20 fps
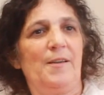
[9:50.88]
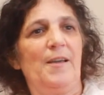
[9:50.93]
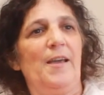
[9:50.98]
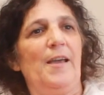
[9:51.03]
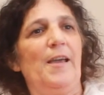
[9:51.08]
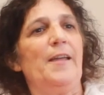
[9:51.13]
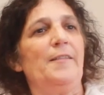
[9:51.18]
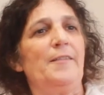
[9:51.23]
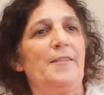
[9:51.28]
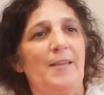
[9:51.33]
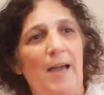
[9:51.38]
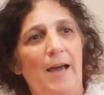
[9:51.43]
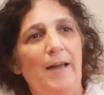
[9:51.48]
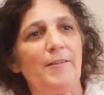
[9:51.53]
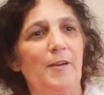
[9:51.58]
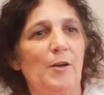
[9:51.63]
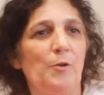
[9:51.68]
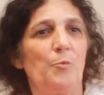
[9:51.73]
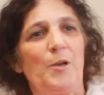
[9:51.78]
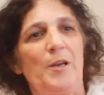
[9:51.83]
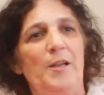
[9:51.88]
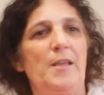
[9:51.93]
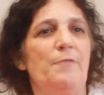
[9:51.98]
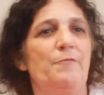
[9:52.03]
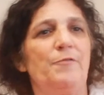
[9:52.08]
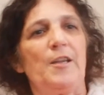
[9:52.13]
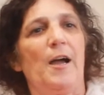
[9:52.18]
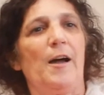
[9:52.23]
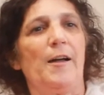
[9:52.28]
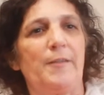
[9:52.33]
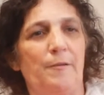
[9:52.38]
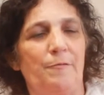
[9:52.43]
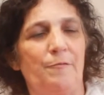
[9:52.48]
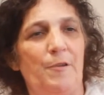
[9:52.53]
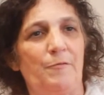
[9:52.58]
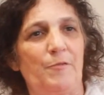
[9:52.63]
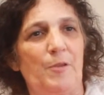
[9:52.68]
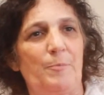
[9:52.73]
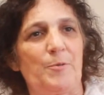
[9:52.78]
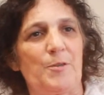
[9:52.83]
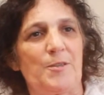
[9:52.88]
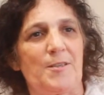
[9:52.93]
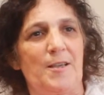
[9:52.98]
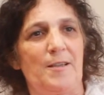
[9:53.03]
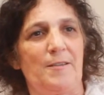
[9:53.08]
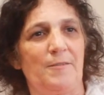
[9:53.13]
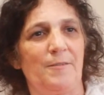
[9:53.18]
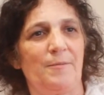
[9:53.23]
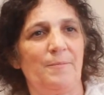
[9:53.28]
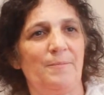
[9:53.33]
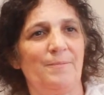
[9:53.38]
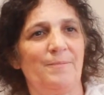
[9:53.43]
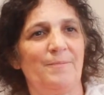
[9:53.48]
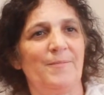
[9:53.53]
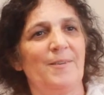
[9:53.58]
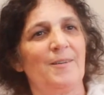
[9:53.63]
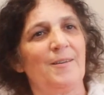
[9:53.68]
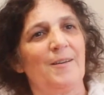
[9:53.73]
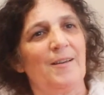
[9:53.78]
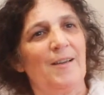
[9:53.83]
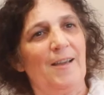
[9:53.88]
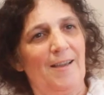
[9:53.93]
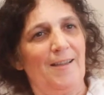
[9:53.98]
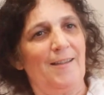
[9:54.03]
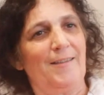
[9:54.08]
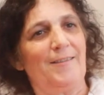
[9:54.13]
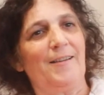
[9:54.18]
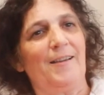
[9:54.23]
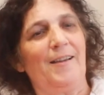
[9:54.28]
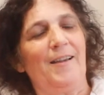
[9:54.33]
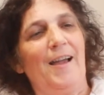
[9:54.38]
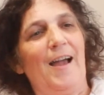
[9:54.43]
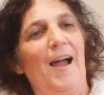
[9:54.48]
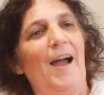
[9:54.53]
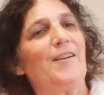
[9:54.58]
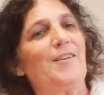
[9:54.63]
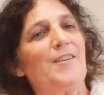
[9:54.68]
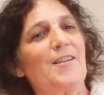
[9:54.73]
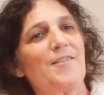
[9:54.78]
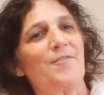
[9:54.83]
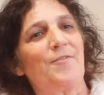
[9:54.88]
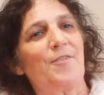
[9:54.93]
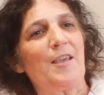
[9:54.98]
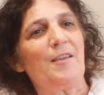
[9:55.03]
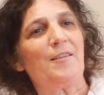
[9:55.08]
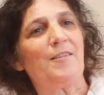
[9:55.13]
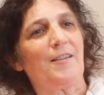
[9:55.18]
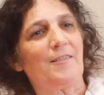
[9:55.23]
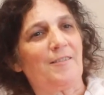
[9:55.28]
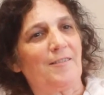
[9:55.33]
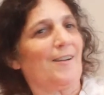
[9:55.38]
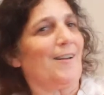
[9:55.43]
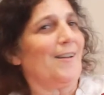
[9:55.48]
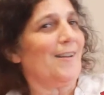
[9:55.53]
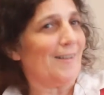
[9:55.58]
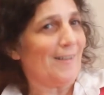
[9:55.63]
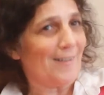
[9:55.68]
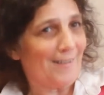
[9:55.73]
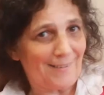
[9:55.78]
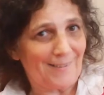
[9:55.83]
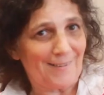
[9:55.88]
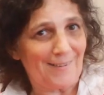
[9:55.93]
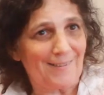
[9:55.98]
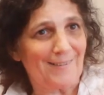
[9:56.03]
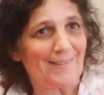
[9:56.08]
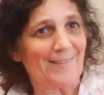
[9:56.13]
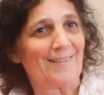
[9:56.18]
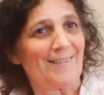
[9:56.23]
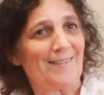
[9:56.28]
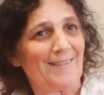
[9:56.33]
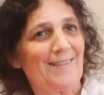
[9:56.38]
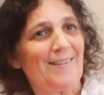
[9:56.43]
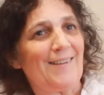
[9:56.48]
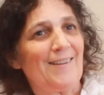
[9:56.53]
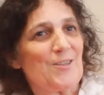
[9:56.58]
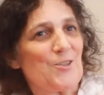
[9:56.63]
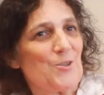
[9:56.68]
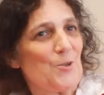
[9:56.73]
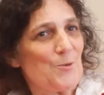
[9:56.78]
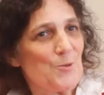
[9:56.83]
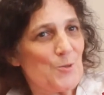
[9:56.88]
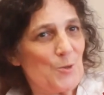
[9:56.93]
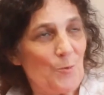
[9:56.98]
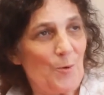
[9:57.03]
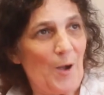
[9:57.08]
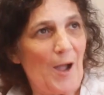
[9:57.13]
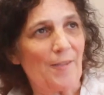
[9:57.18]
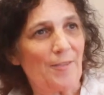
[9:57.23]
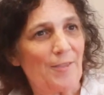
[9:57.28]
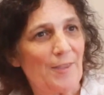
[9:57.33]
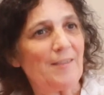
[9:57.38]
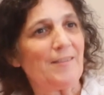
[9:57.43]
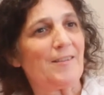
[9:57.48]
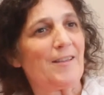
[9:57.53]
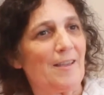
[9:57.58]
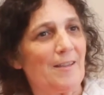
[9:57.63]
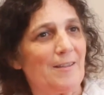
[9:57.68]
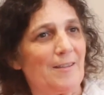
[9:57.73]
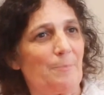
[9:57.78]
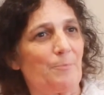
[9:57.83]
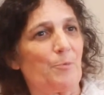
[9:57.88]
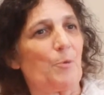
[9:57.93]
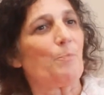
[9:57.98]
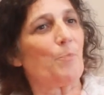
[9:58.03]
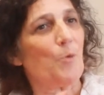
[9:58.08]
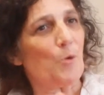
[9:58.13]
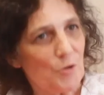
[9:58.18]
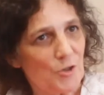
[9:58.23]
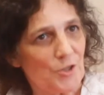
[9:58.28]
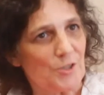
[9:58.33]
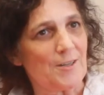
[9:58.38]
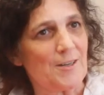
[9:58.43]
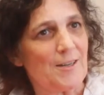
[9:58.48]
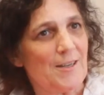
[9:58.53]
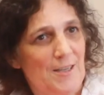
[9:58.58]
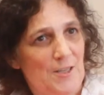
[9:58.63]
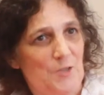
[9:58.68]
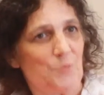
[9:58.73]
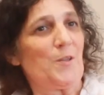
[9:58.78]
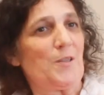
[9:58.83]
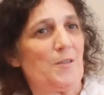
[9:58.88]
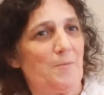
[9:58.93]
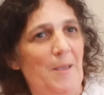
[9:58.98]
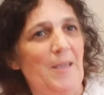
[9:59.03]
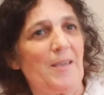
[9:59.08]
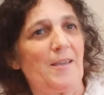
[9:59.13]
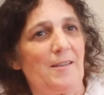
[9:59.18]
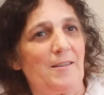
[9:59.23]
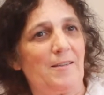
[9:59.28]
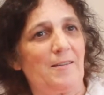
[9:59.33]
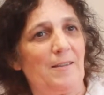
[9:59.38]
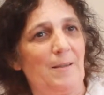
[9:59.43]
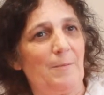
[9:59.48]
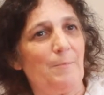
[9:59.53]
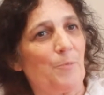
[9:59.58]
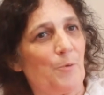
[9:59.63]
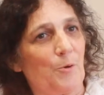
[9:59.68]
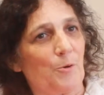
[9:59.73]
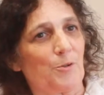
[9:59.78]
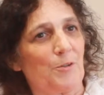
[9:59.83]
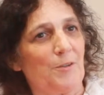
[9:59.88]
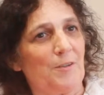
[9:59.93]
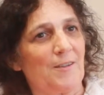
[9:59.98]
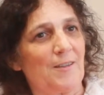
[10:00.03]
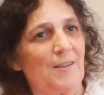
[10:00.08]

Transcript: and the other will give the other 50%. And I just think that, so I think the proportion is what makes it important.